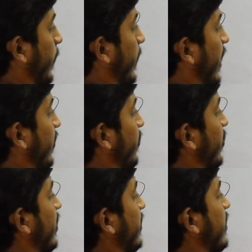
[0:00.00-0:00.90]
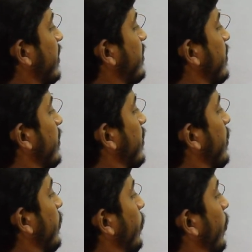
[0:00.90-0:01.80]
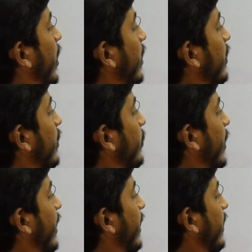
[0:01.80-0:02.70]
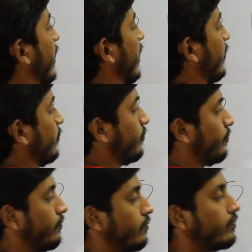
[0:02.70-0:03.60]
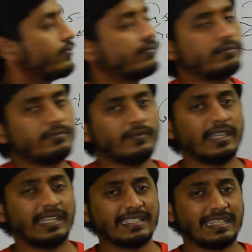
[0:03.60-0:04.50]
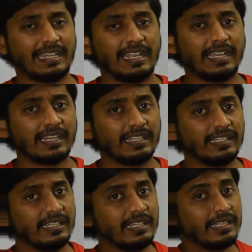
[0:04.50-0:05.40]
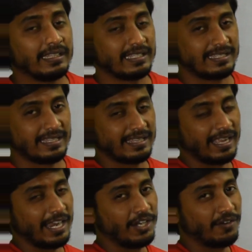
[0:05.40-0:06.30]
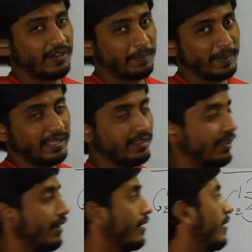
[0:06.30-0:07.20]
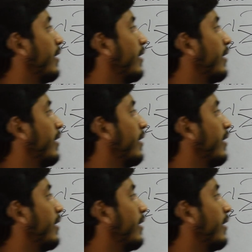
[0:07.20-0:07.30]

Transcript: Therefore, this is one hundred twenty. Is it clear? This is a kind of typical thing.